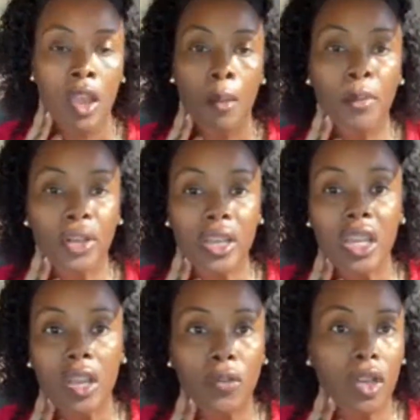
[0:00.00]
But
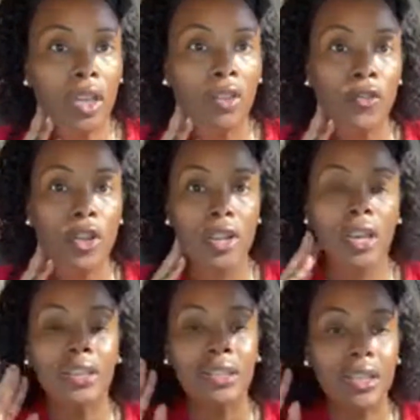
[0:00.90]
even if you're not
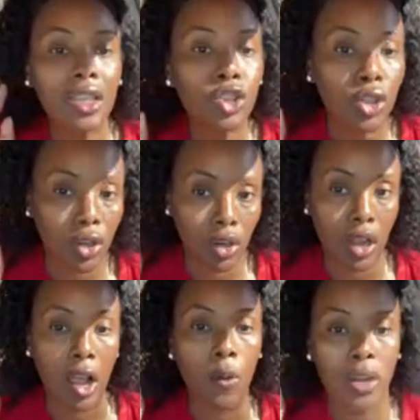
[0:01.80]
a teacher,
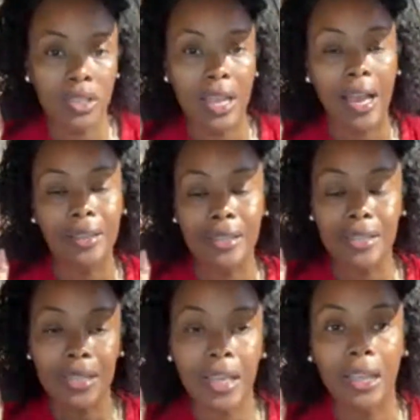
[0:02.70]
I wanted to add this
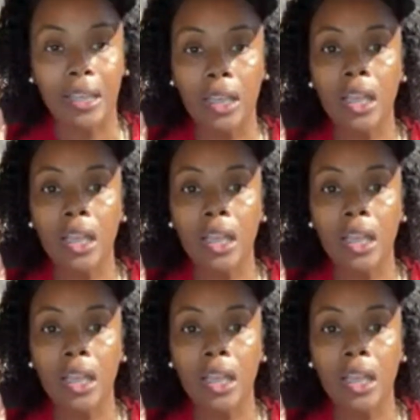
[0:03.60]
in.